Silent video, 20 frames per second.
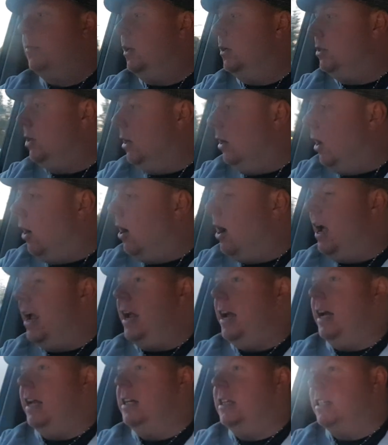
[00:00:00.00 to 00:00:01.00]
to lie
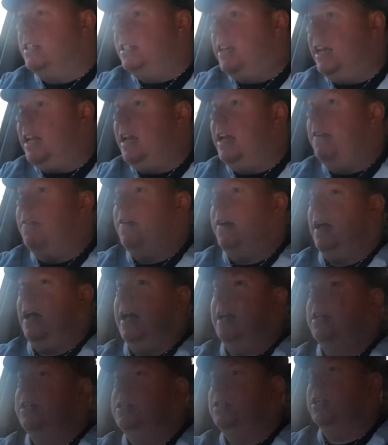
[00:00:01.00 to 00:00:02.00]
and deceive
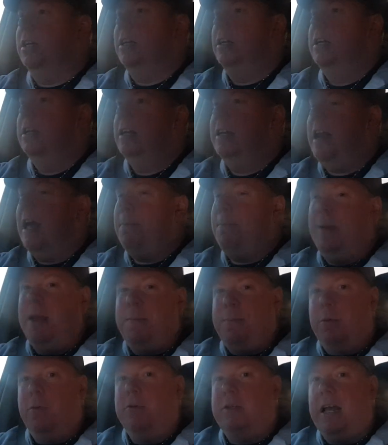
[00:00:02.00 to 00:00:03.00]
and to let
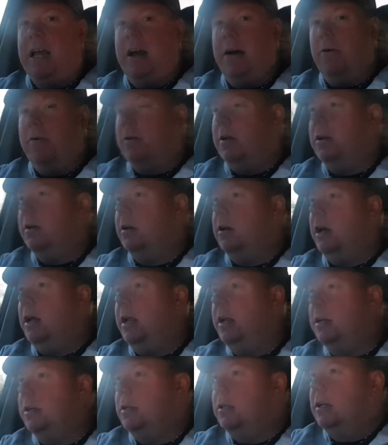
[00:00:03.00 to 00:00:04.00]
people down
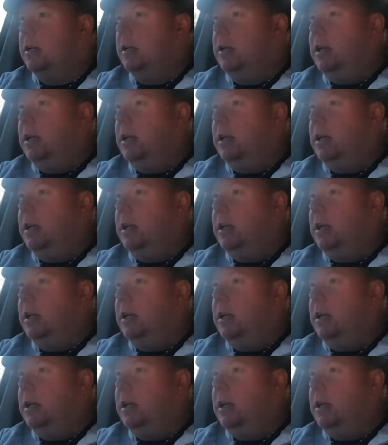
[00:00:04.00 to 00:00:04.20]
and